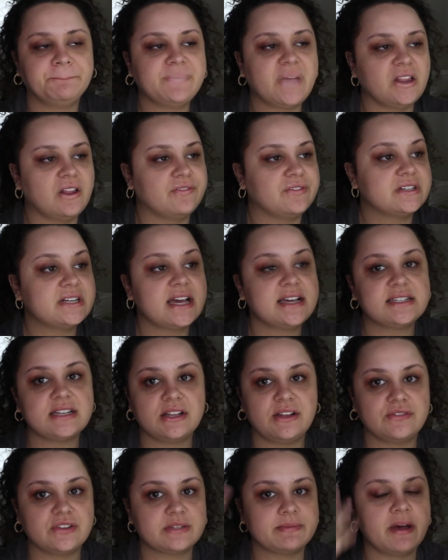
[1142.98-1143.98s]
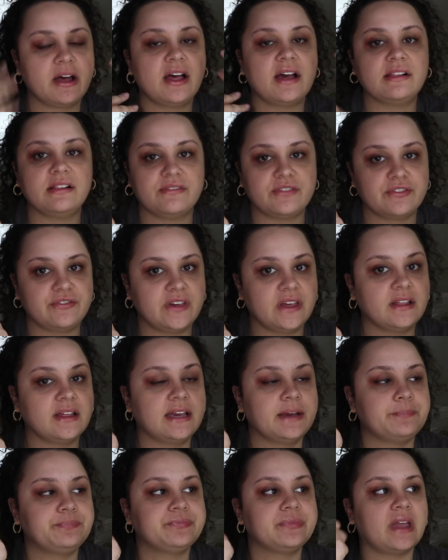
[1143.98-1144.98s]
I love the taste, I love the smell, I love the
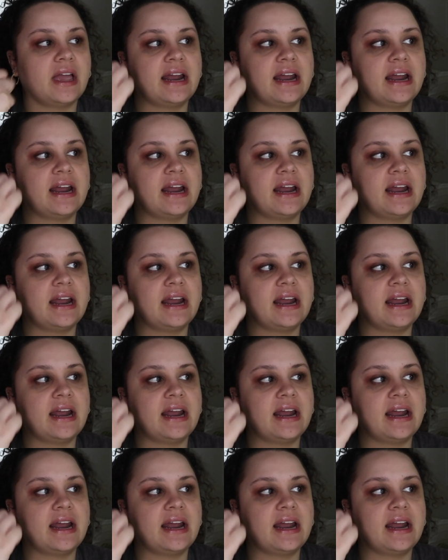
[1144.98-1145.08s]
feeling,